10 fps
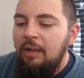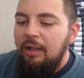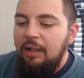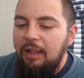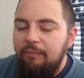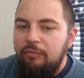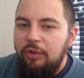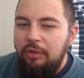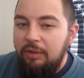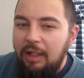So
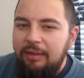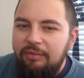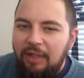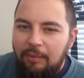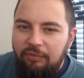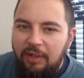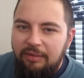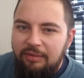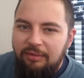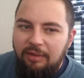your cognitive
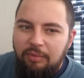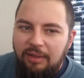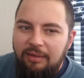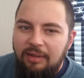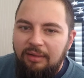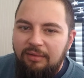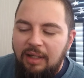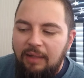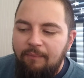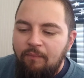camouflages are going to be the things
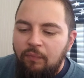that